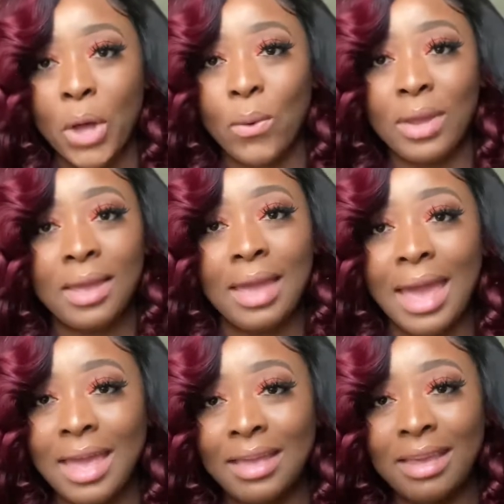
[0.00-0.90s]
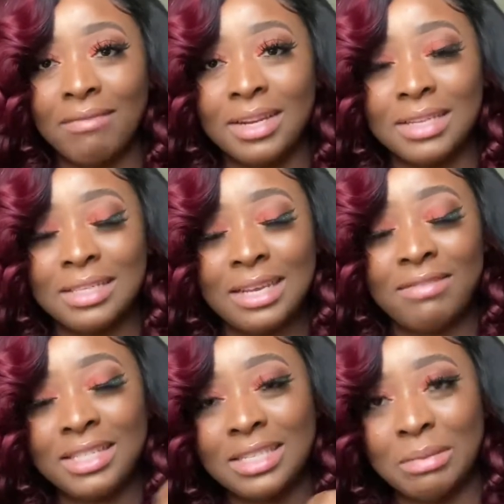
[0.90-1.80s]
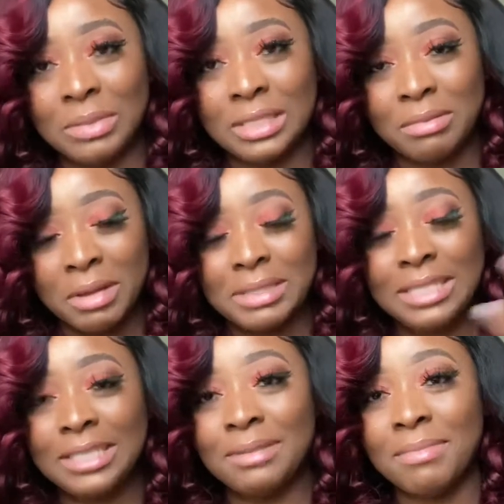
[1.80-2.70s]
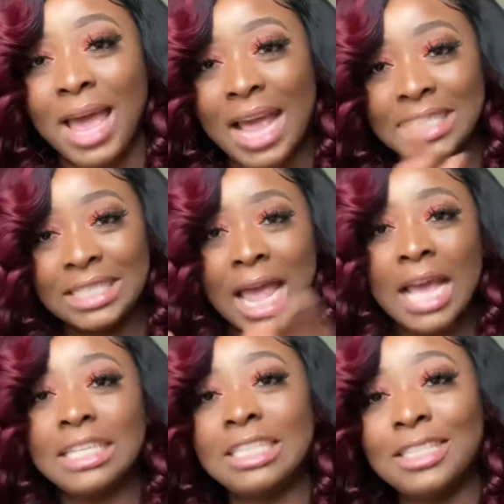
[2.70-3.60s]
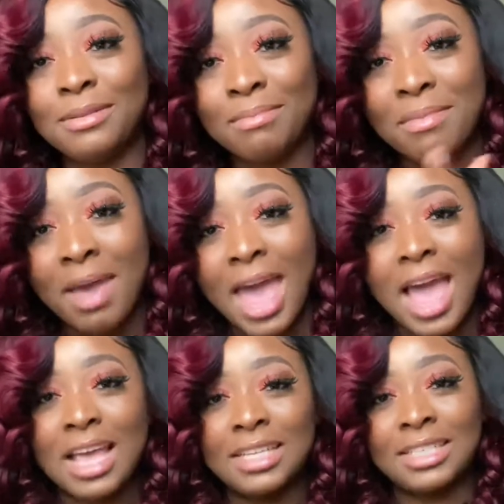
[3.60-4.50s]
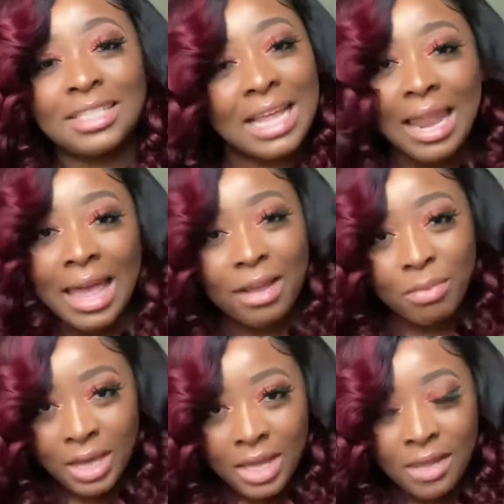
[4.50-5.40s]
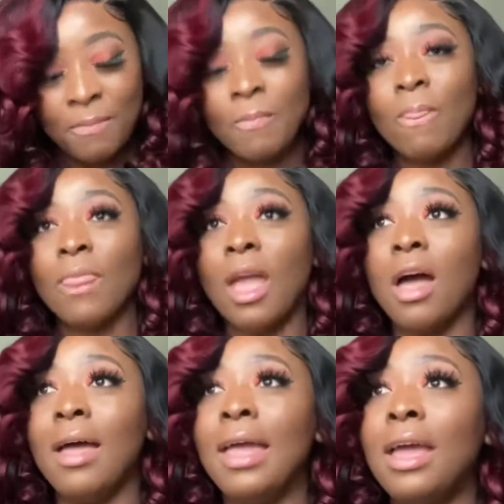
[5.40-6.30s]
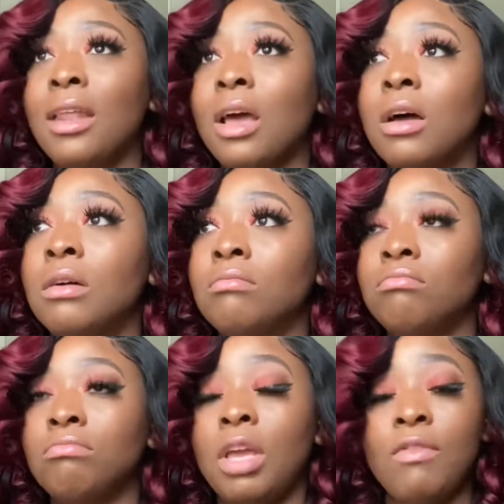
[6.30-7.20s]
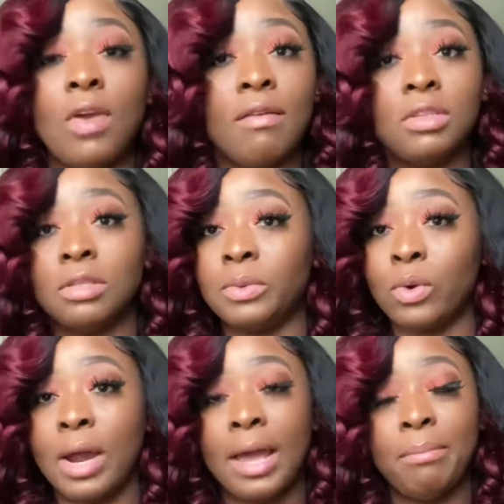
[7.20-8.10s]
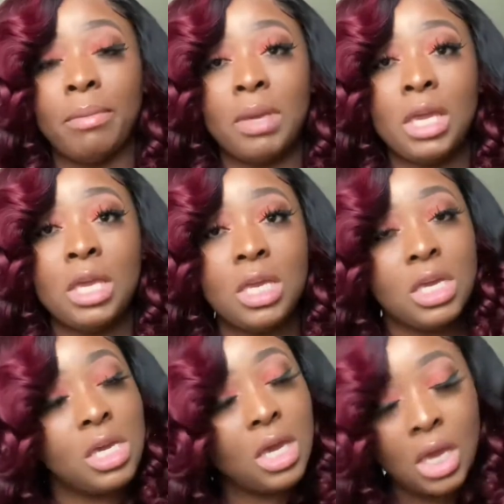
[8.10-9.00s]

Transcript: Okay, give it a thumbs up. Smash that like button. And if you haven't subscribed, baby,